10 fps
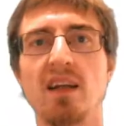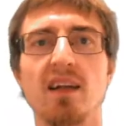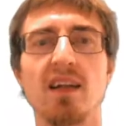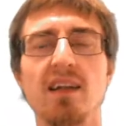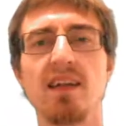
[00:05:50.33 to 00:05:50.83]

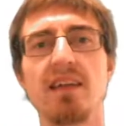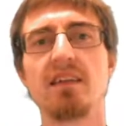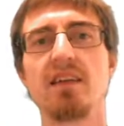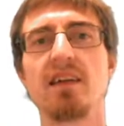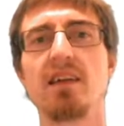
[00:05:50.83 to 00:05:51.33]
In the
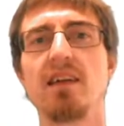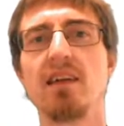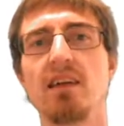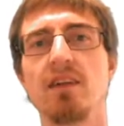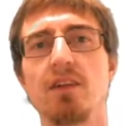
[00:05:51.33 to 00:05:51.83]
listing,
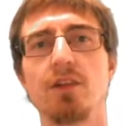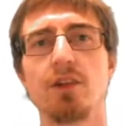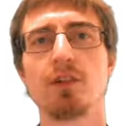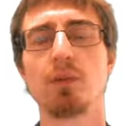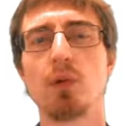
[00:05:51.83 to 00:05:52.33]
the
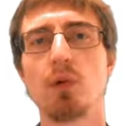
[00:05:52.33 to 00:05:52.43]
vulnerable